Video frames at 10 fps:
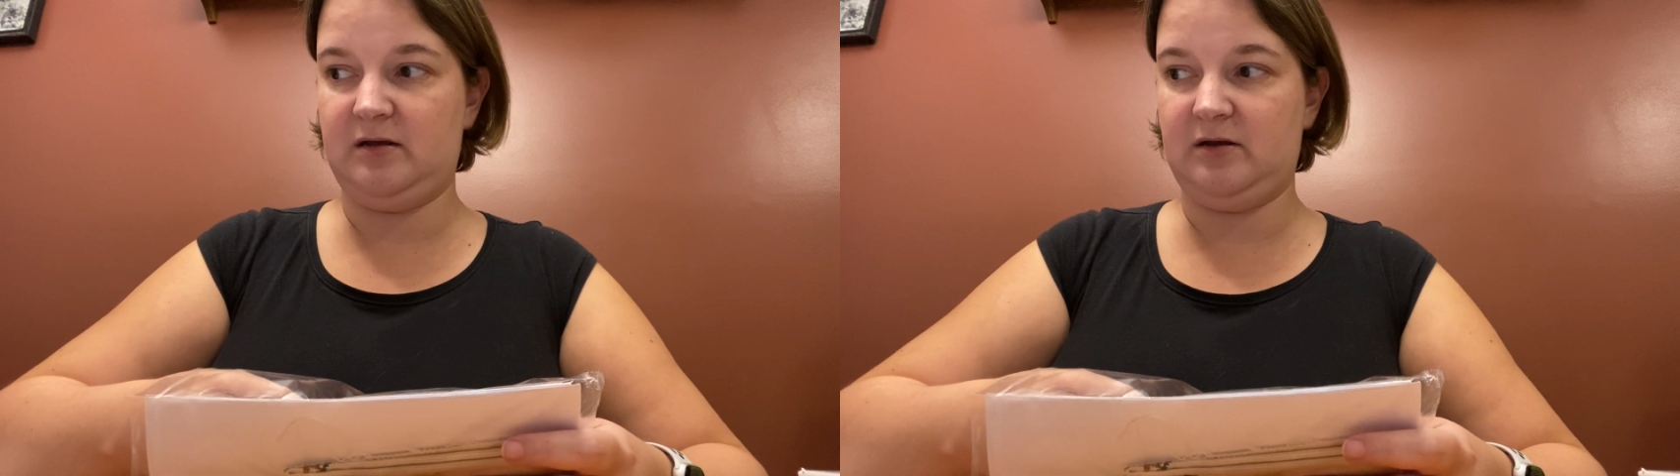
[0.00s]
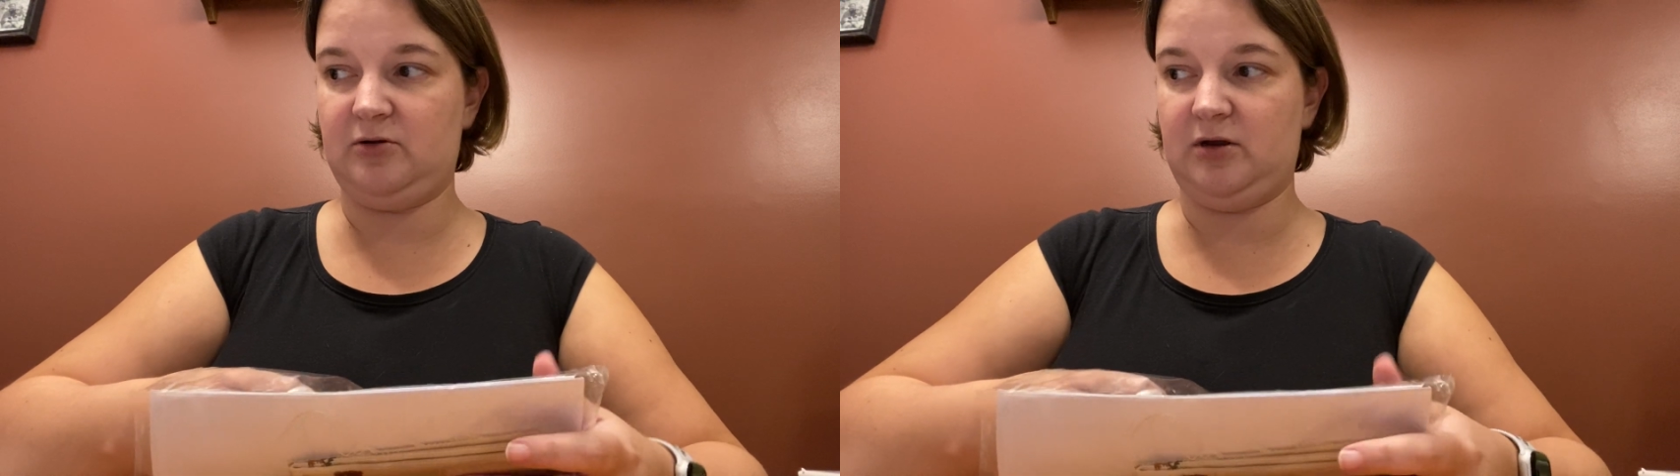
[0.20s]

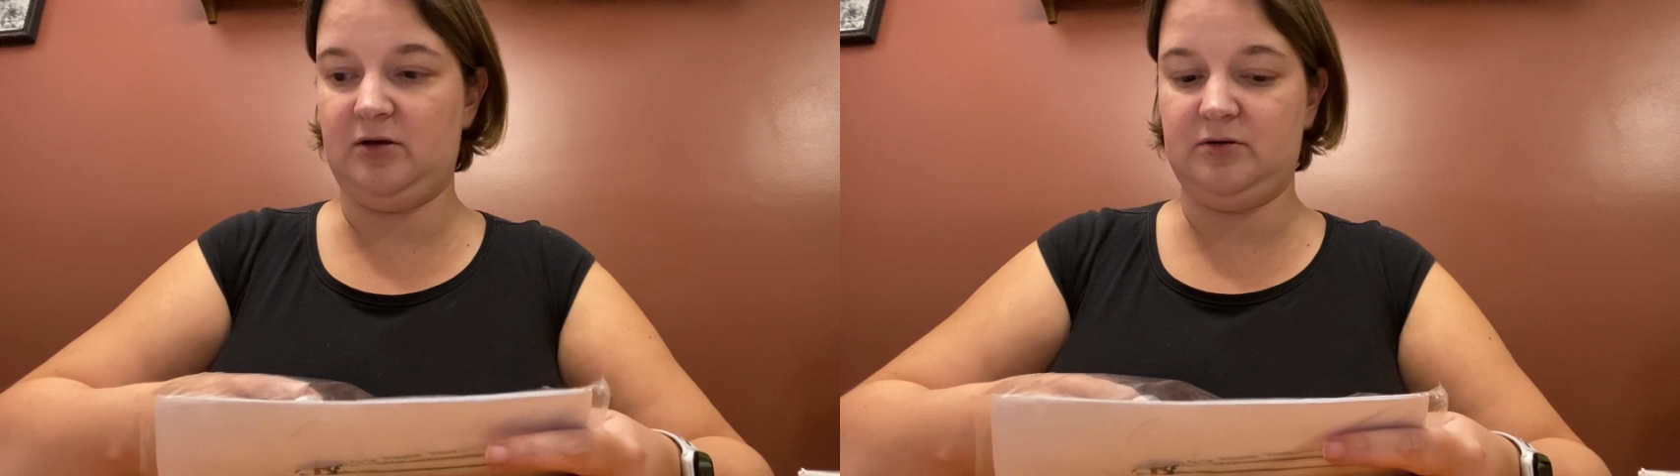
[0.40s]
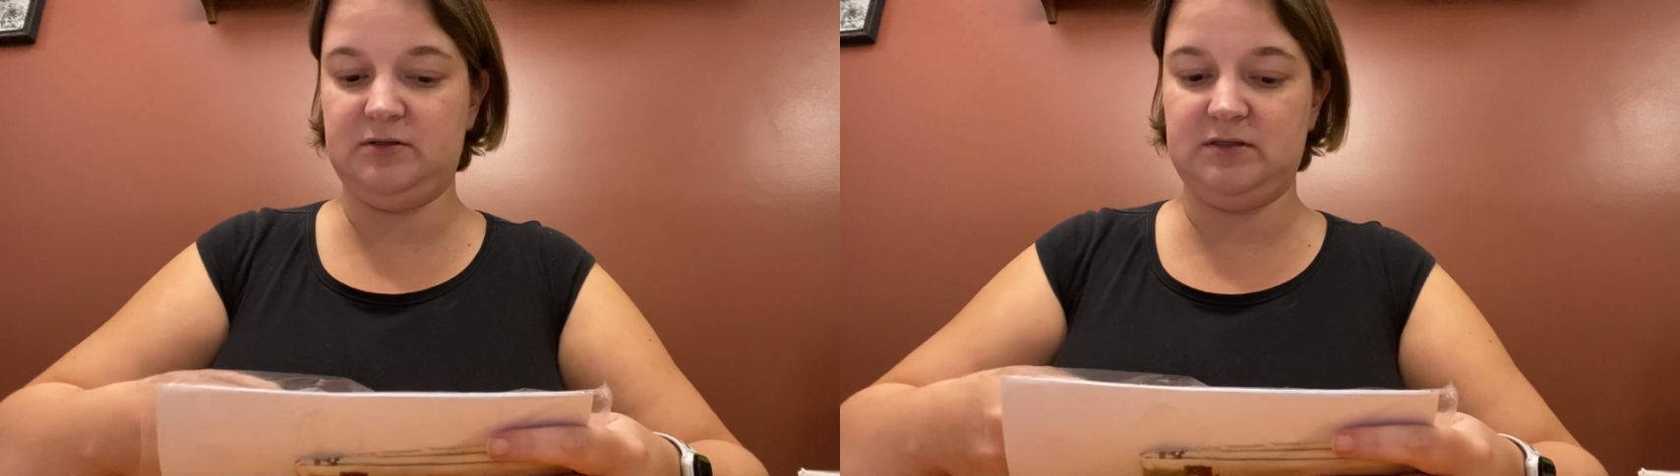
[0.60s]

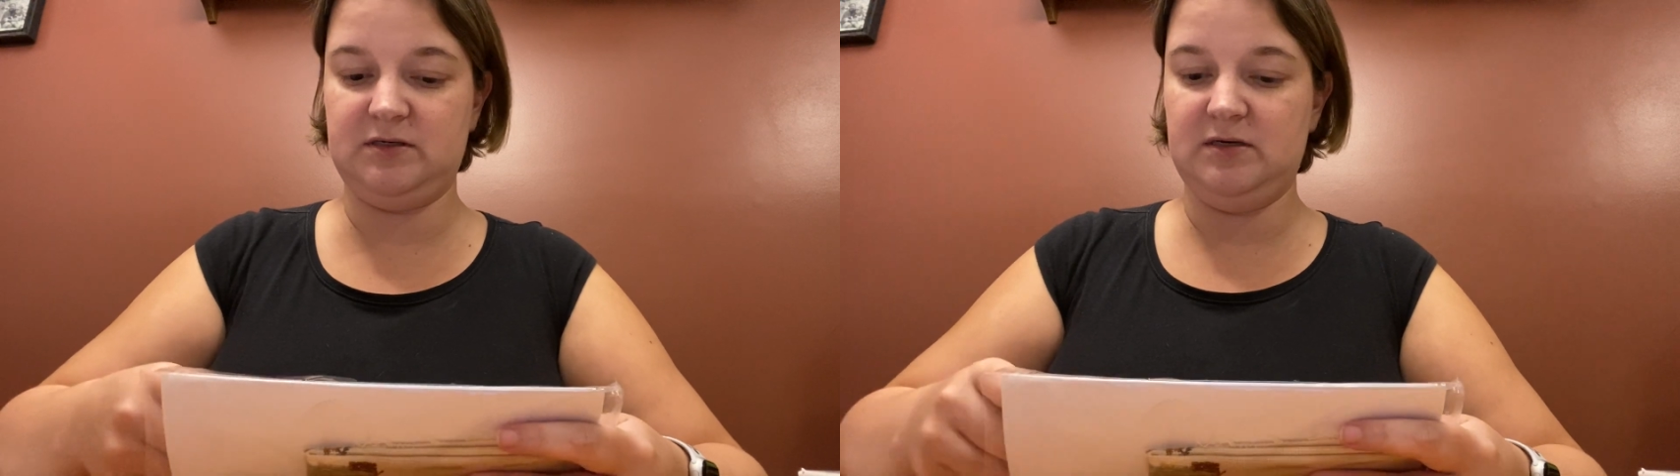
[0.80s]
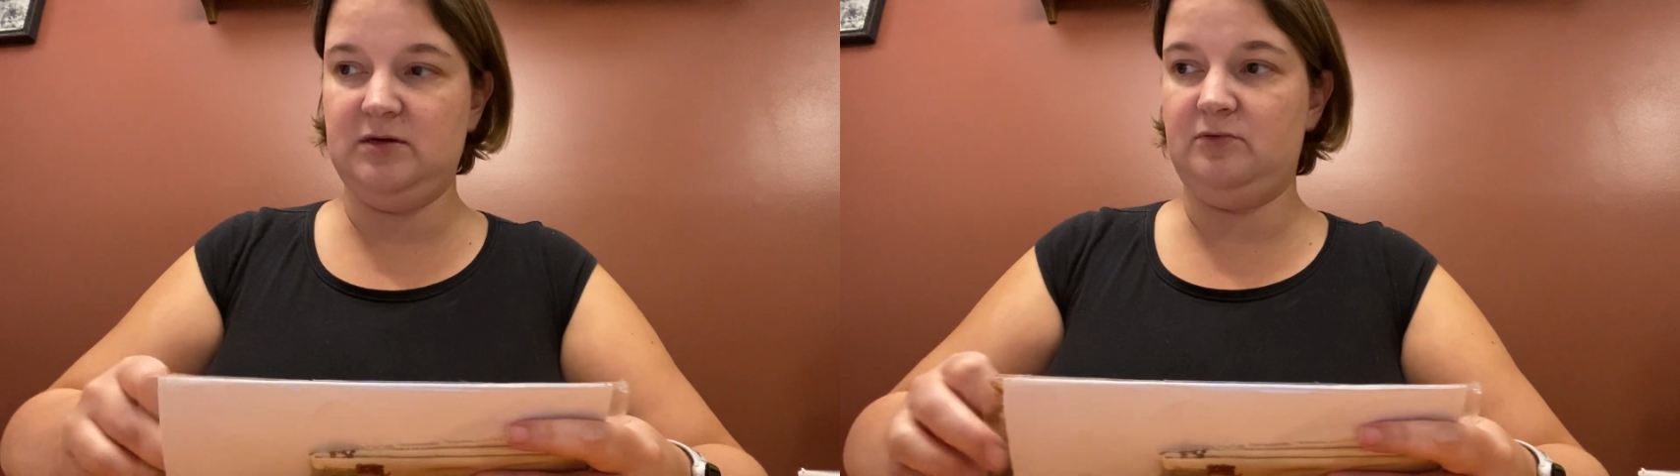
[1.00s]
Kringles
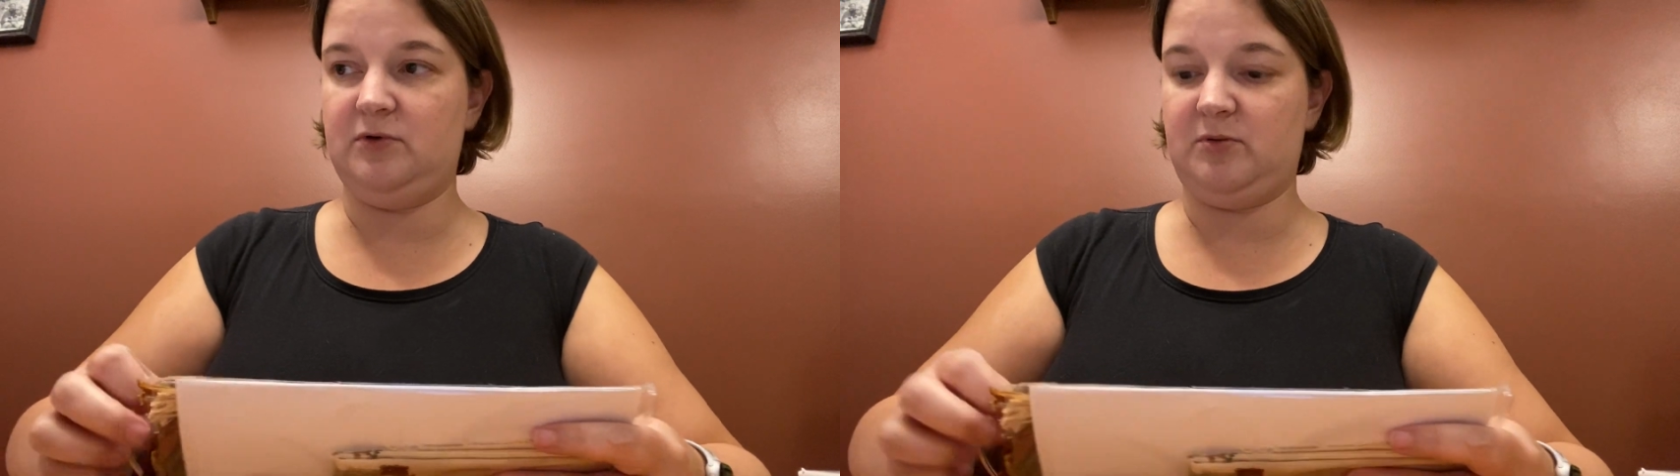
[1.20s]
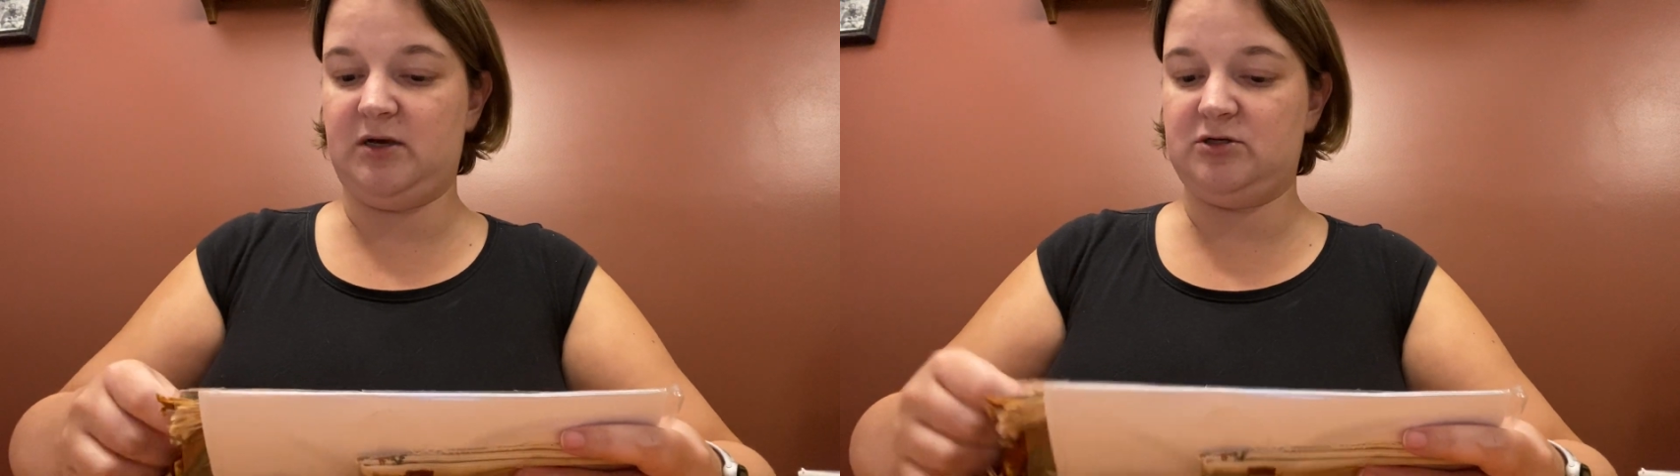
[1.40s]
with
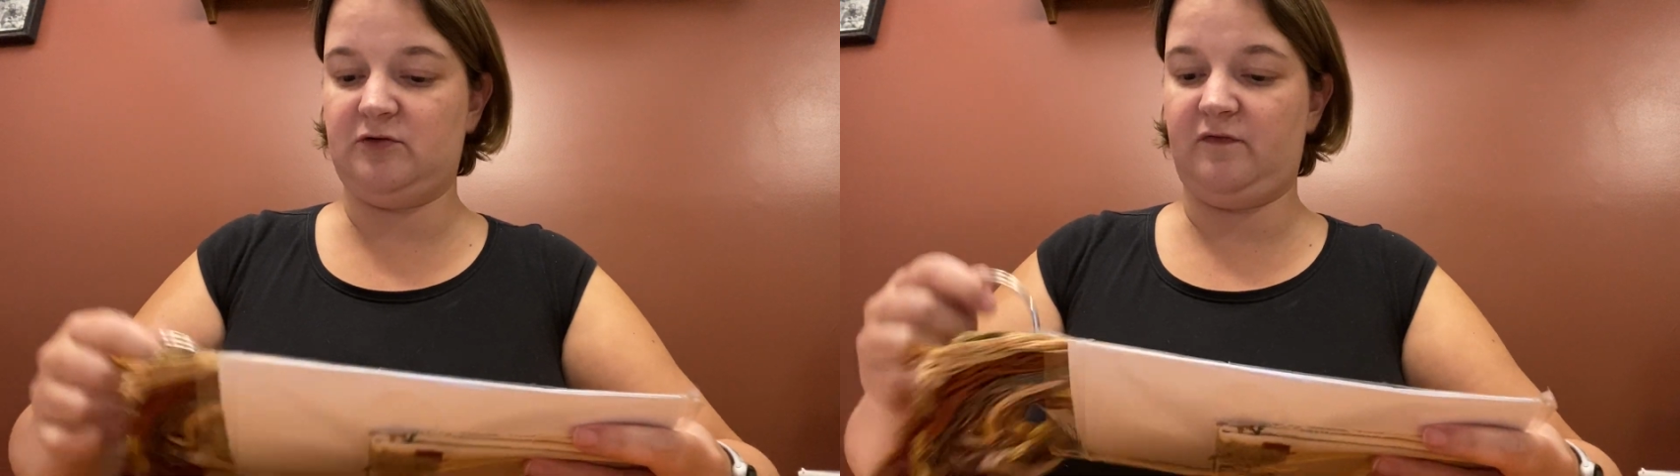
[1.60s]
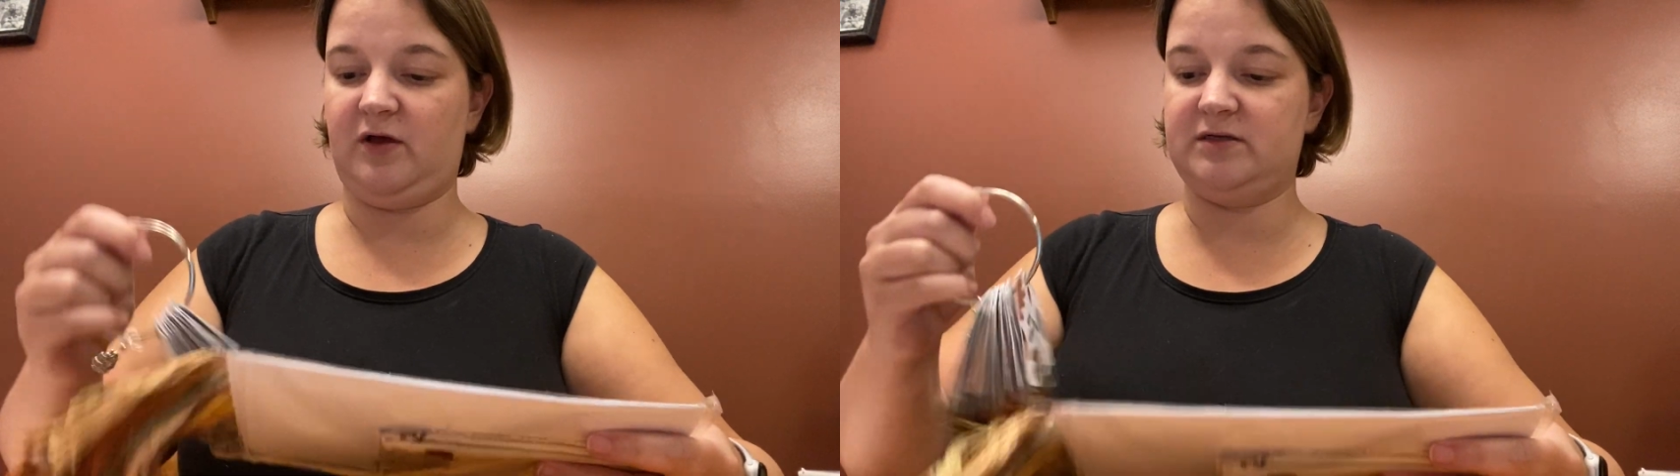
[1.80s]
my extra
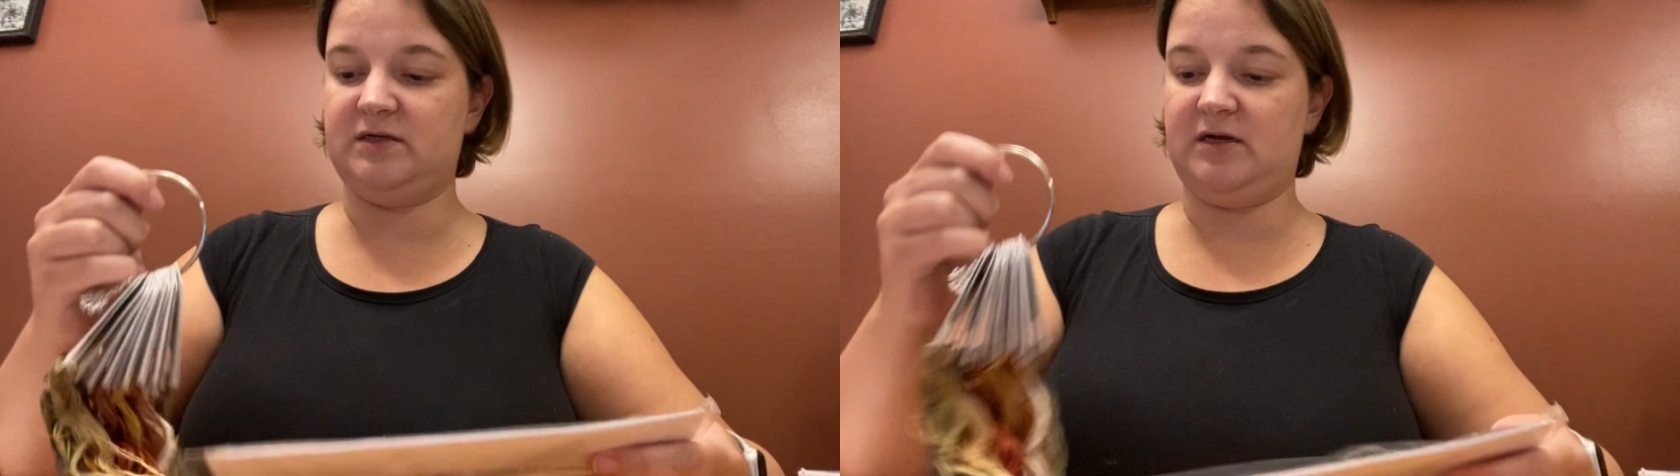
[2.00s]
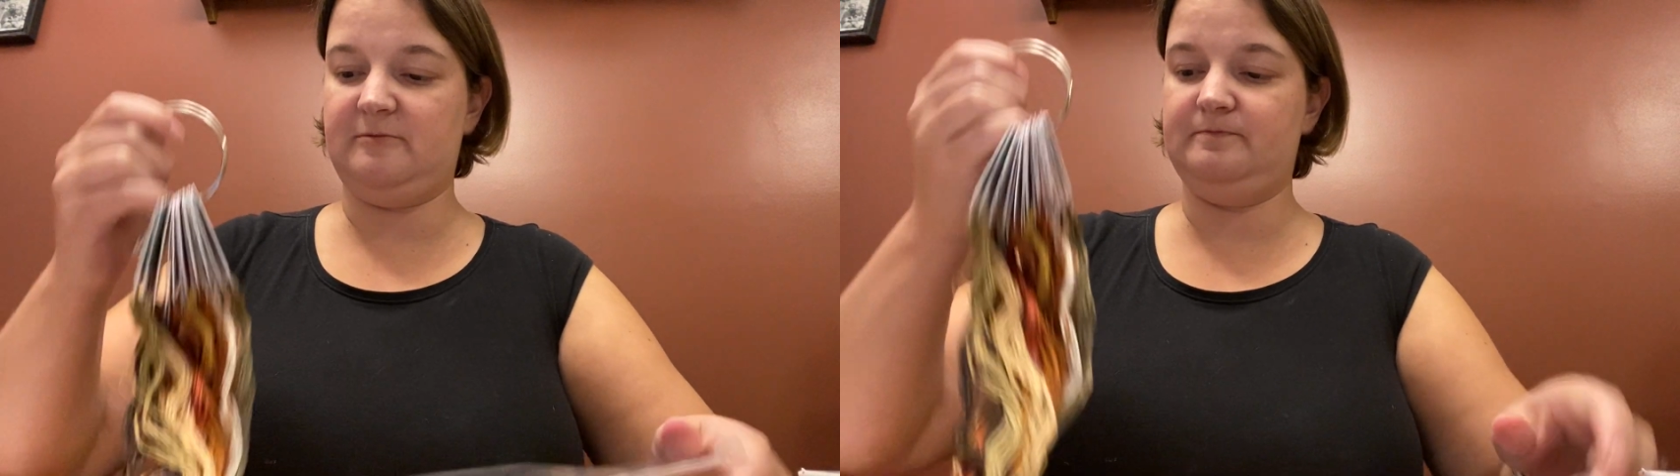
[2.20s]
floss in
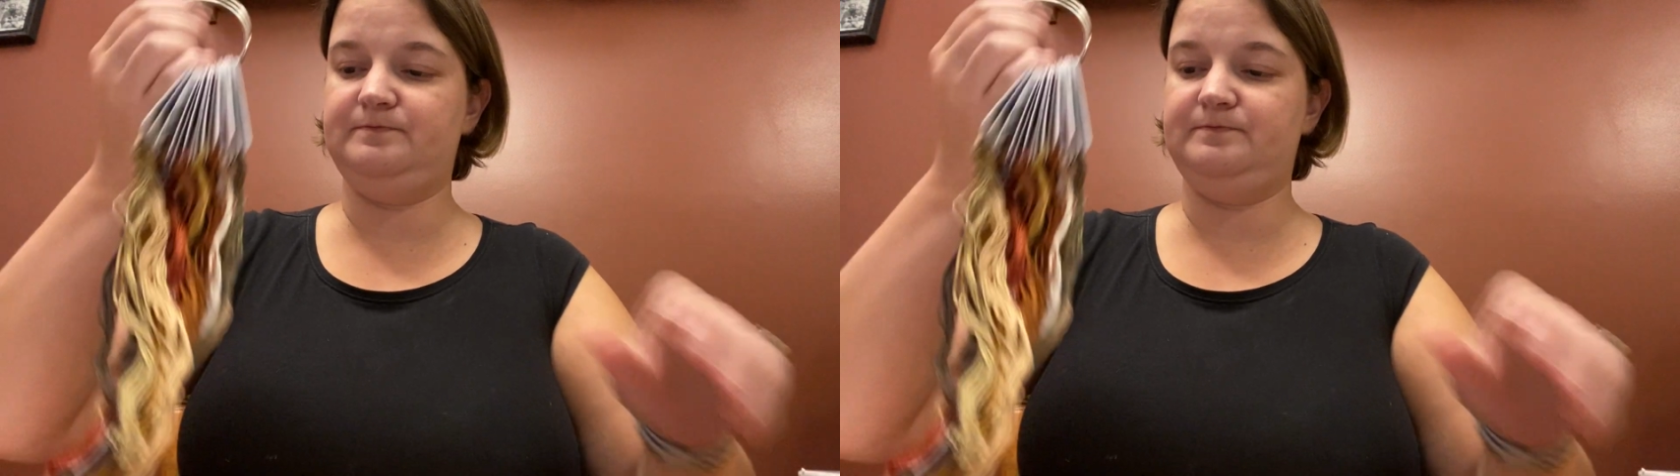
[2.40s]
it.